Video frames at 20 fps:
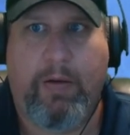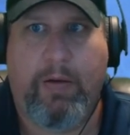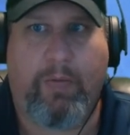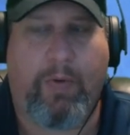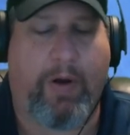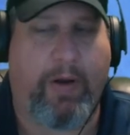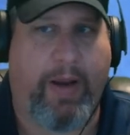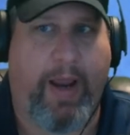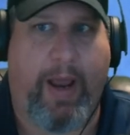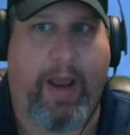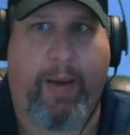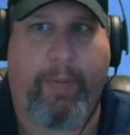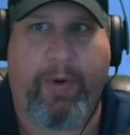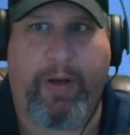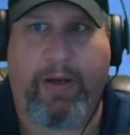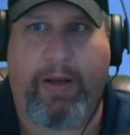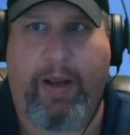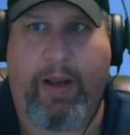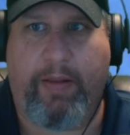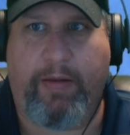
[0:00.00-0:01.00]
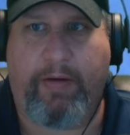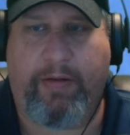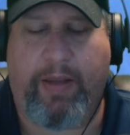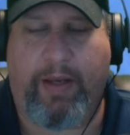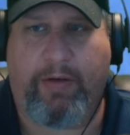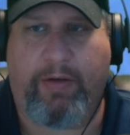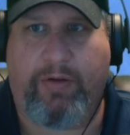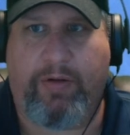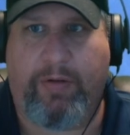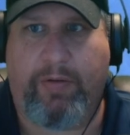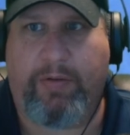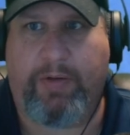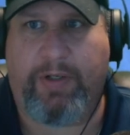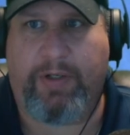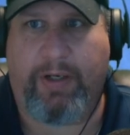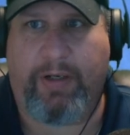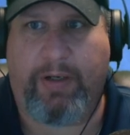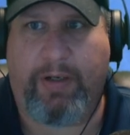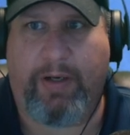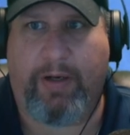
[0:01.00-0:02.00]
Well, yeah, I mean the other thing too is
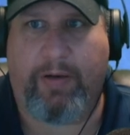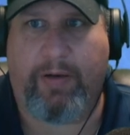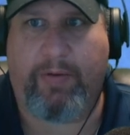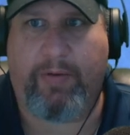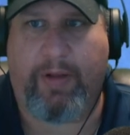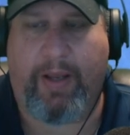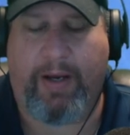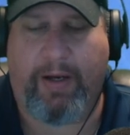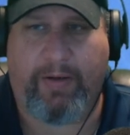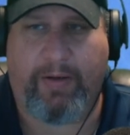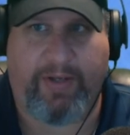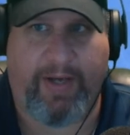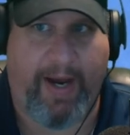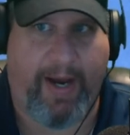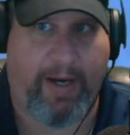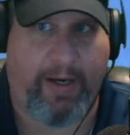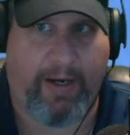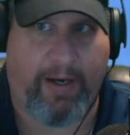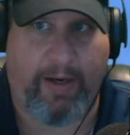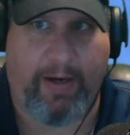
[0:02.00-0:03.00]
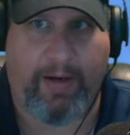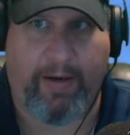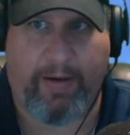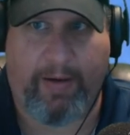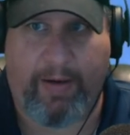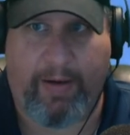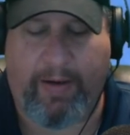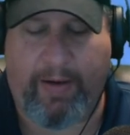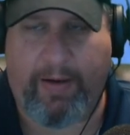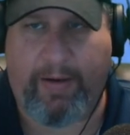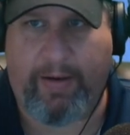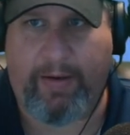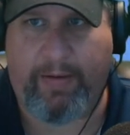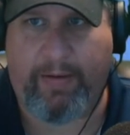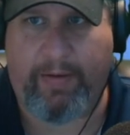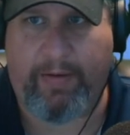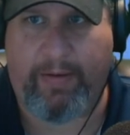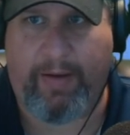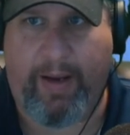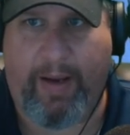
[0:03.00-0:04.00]
that like Sandy,
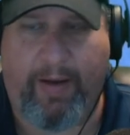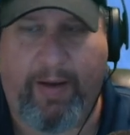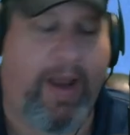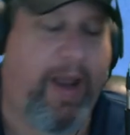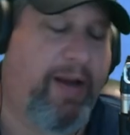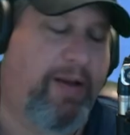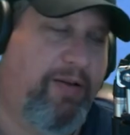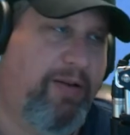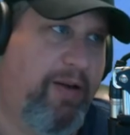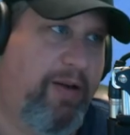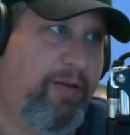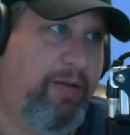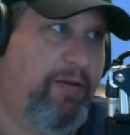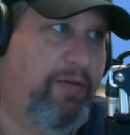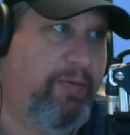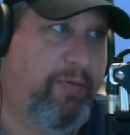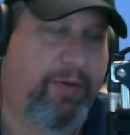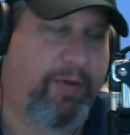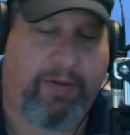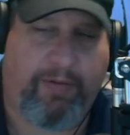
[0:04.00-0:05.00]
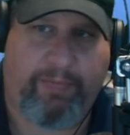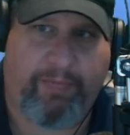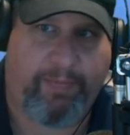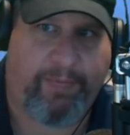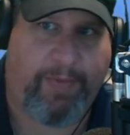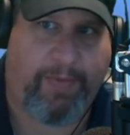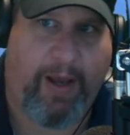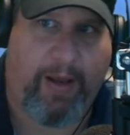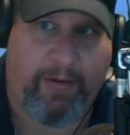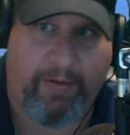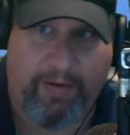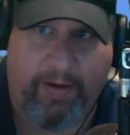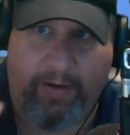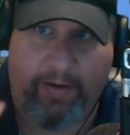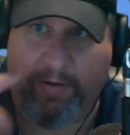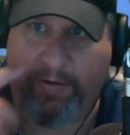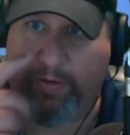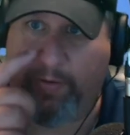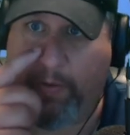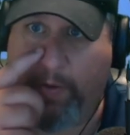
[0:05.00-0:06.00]
I can tell this. I'll tell
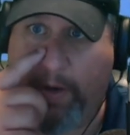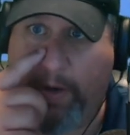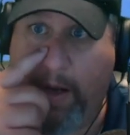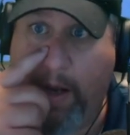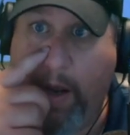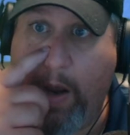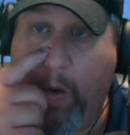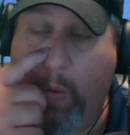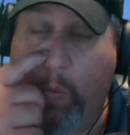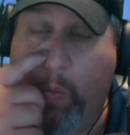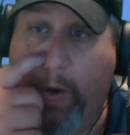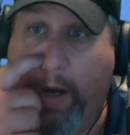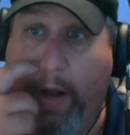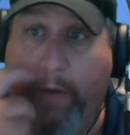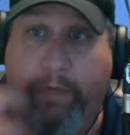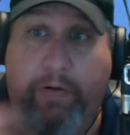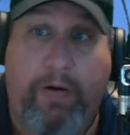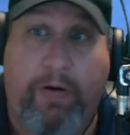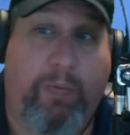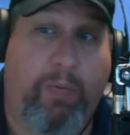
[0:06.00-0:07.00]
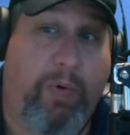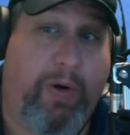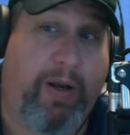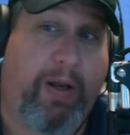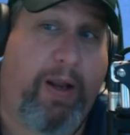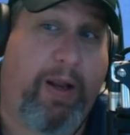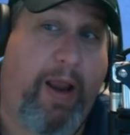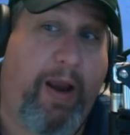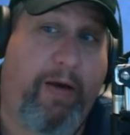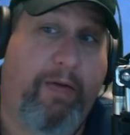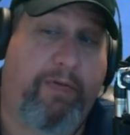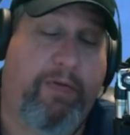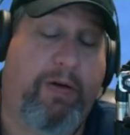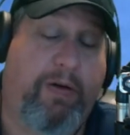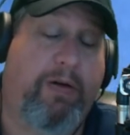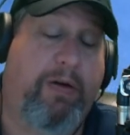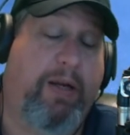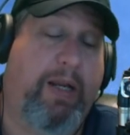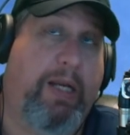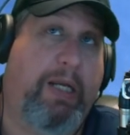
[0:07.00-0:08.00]
this story.
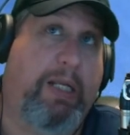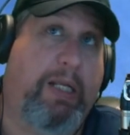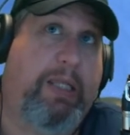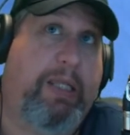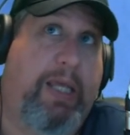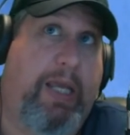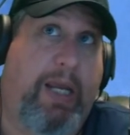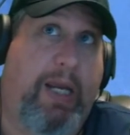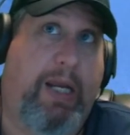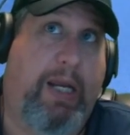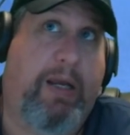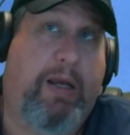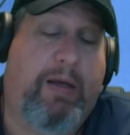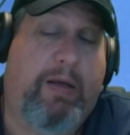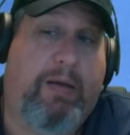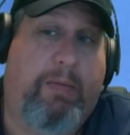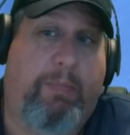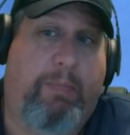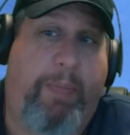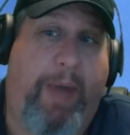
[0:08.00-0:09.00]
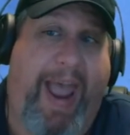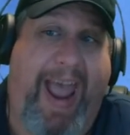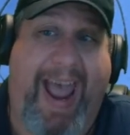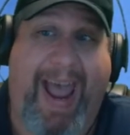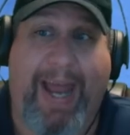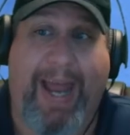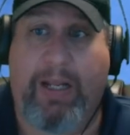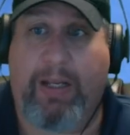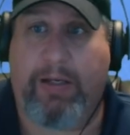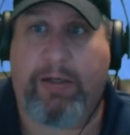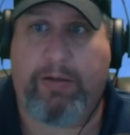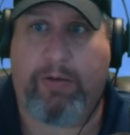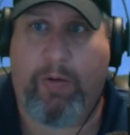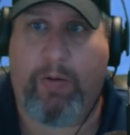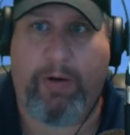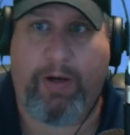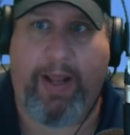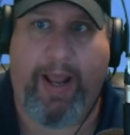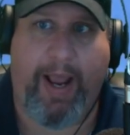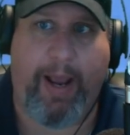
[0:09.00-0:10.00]
Whenever anything bad is
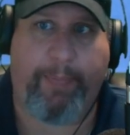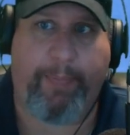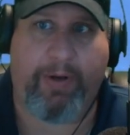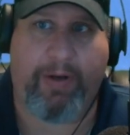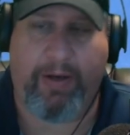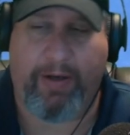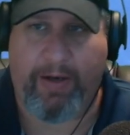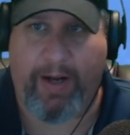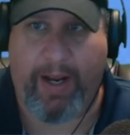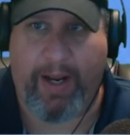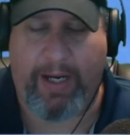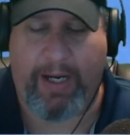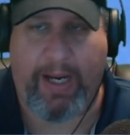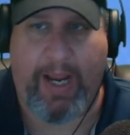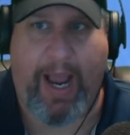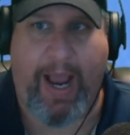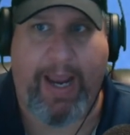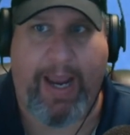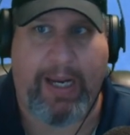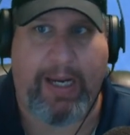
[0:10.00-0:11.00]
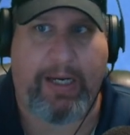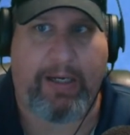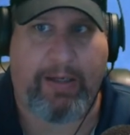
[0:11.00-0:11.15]
going to happen, and i.e. a